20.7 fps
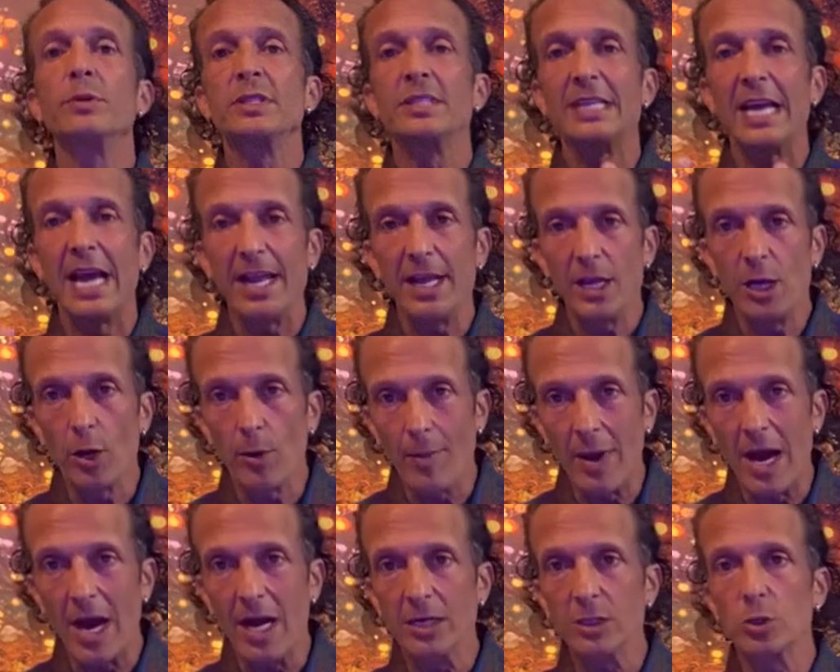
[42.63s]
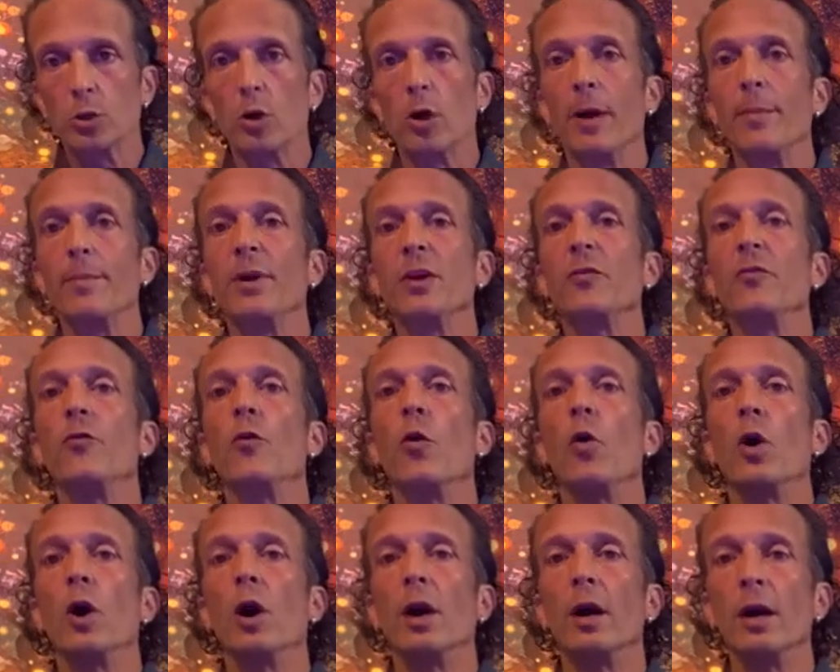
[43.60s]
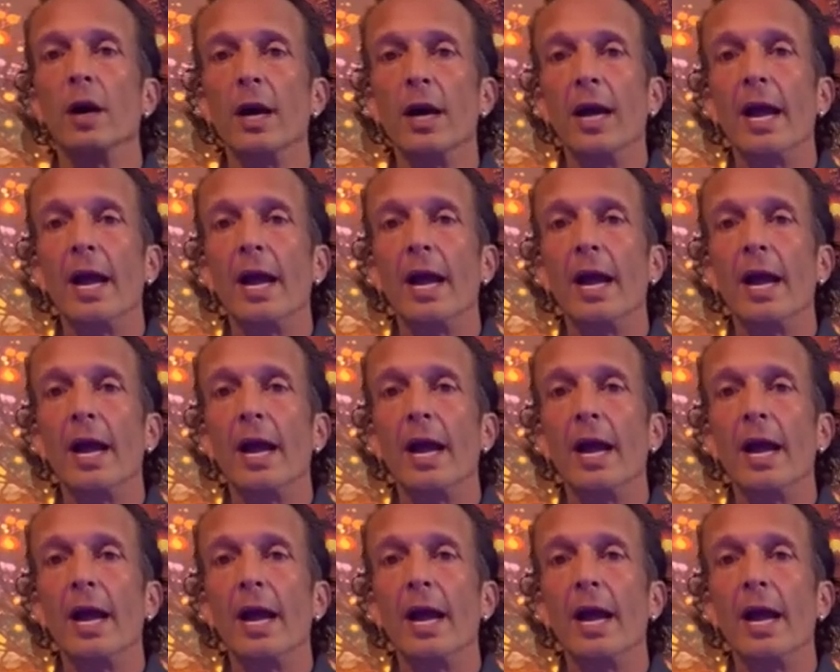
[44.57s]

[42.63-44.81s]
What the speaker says: setting your mantra before,